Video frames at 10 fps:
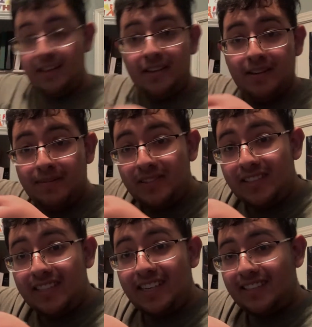Number
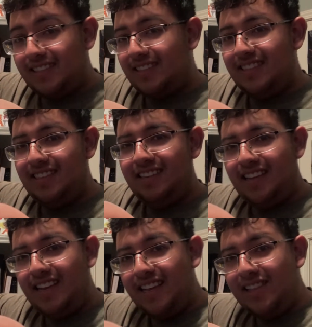six
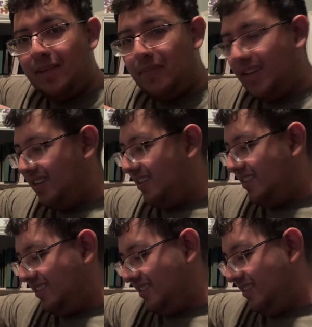in the bin.
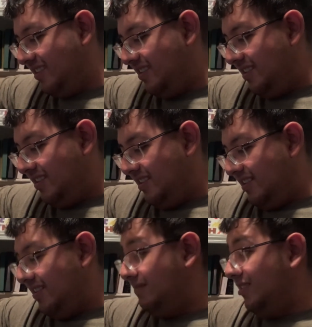
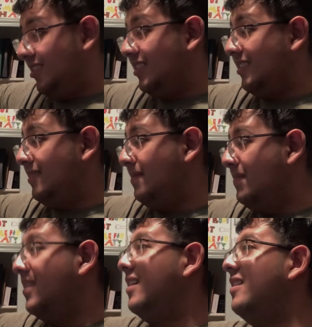Number six in the
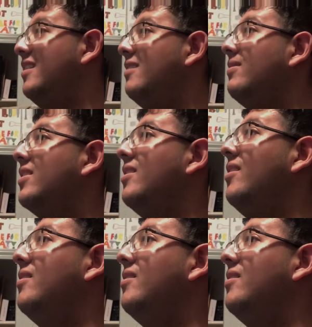bin. Here we go.